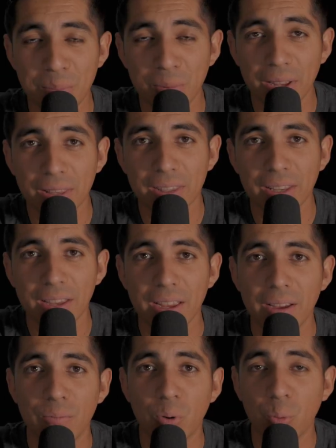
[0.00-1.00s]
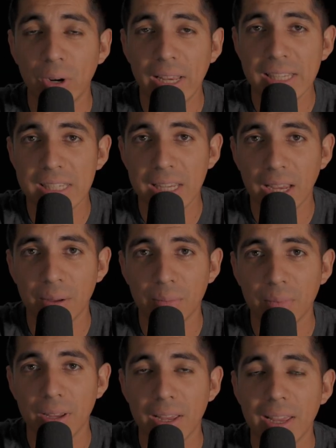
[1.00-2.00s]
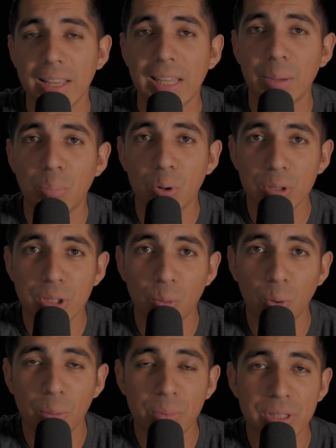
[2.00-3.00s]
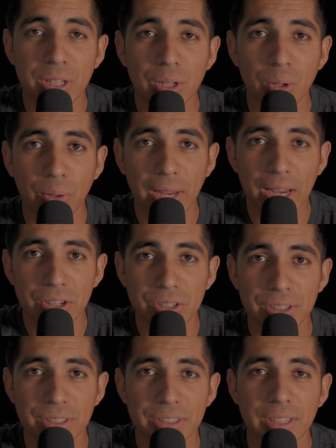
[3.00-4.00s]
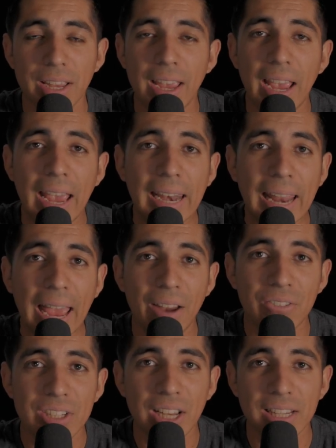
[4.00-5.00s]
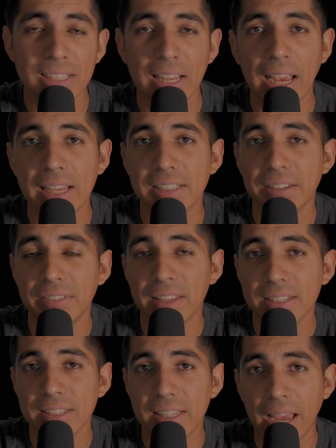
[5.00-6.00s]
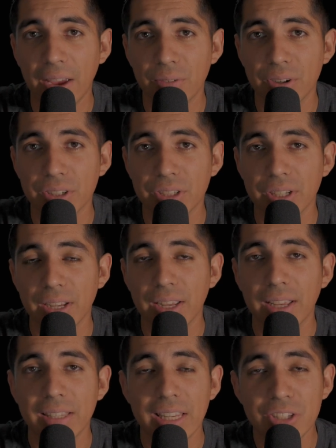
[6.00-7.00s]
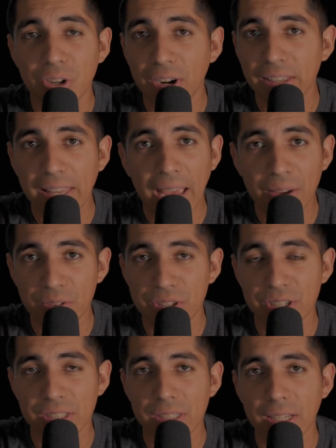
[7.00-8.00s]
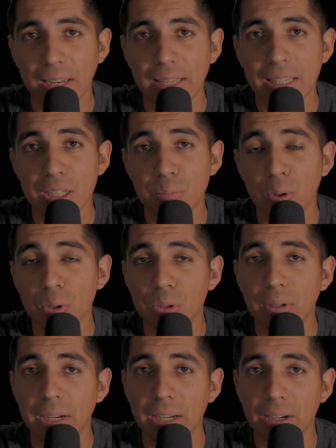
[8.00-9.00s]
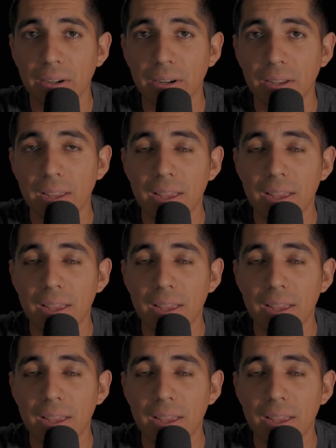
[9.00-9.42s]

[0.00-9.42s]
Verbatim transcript: month from one ATM they post the 1% locations and advertise it as if this is the average. These are not the averages, like this post right here.